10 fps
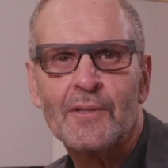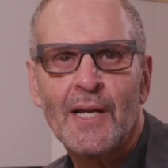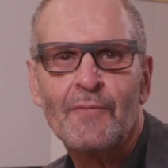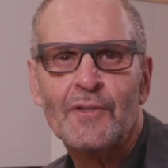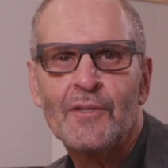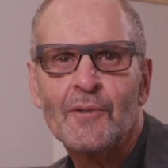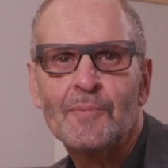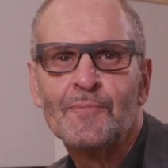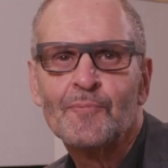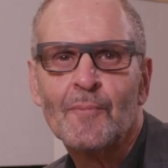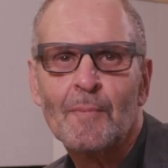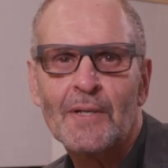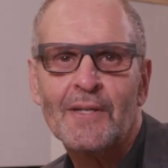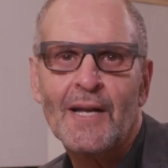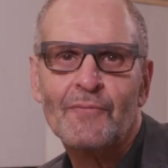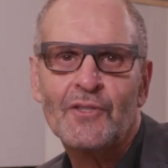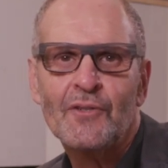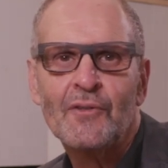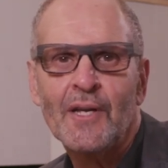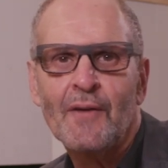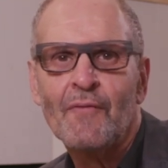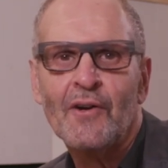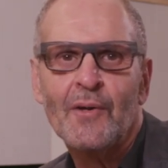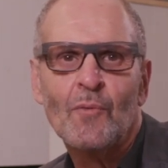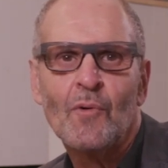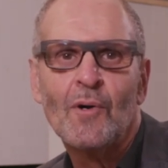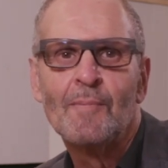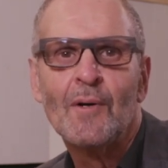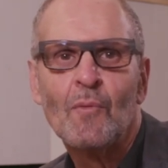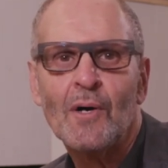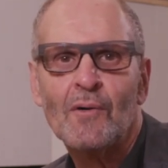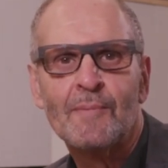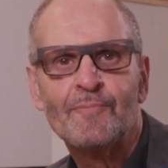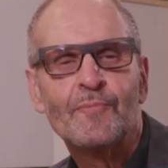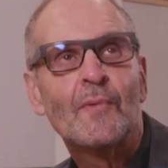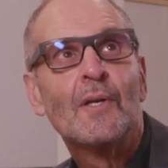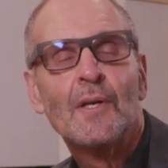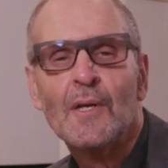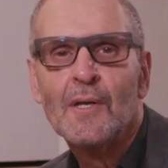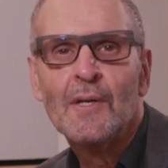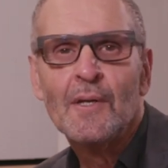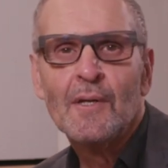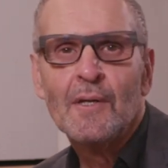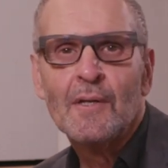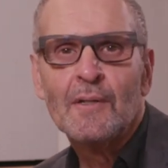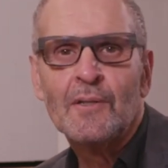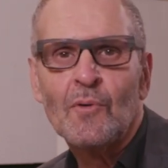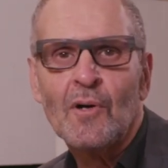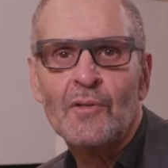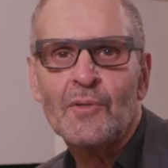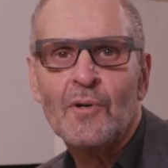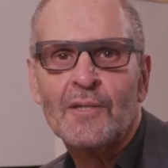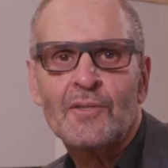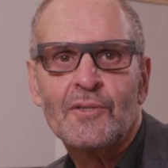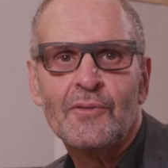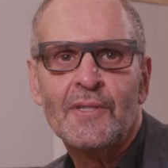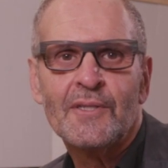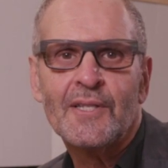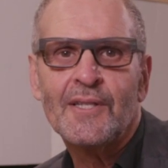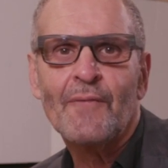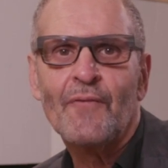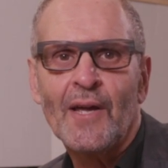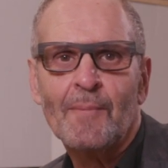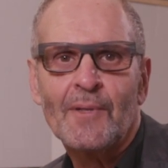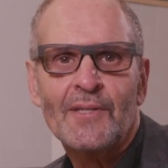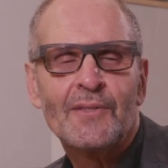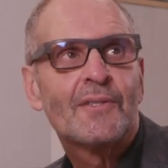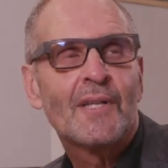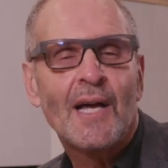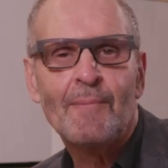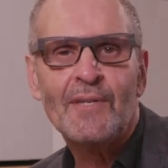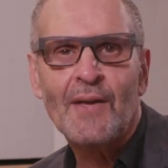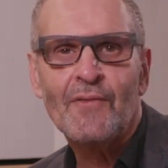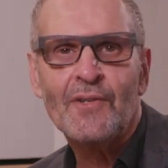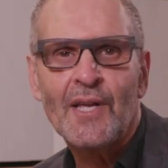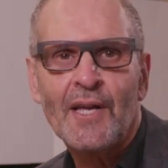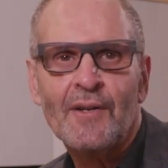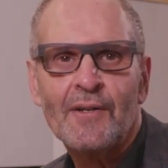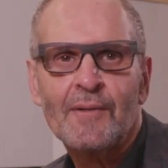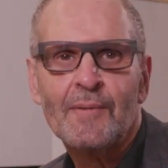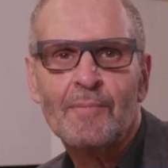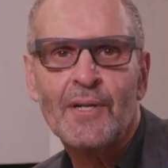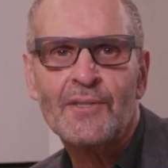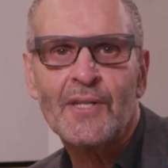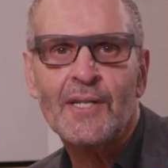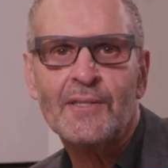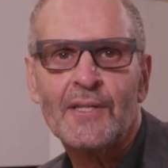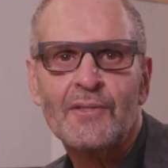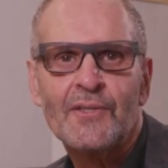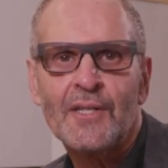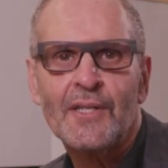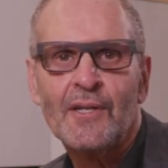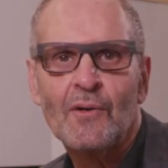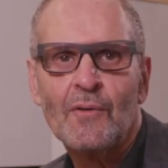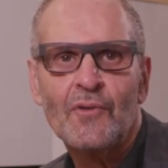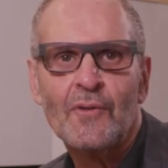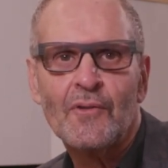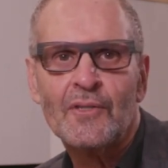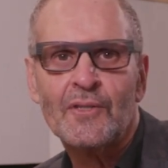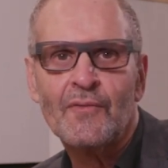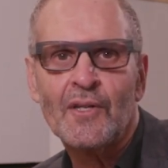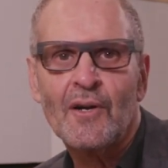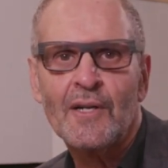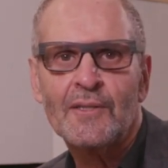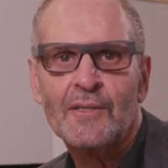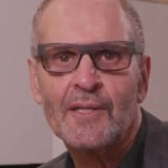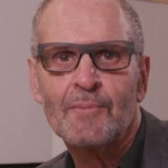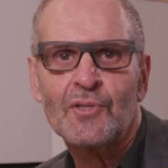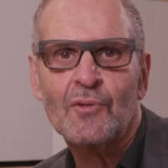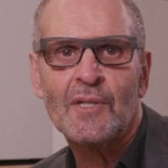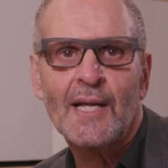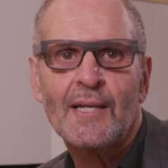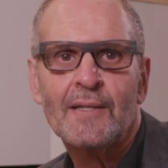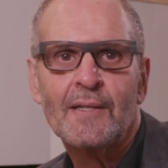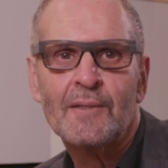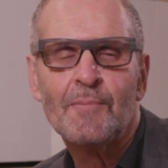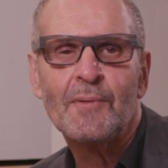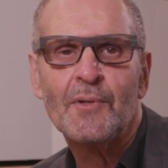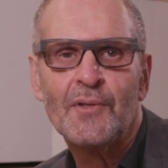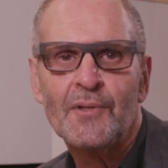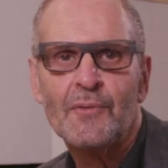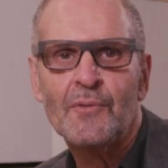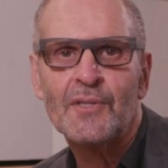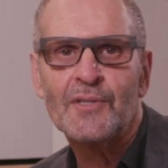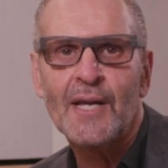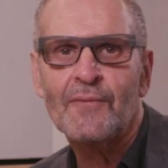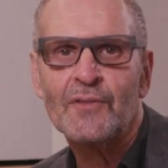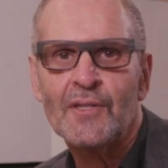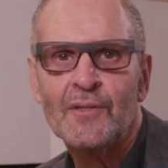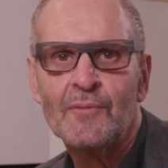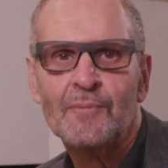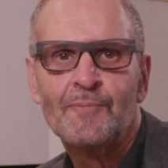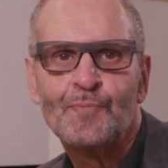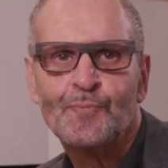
good afternoon, but good afternoon and a very warm welcome to all UART students and their families, I'm David Yager, President and CEO of University of the Arts, and I'm so glad to be with you this afternoon.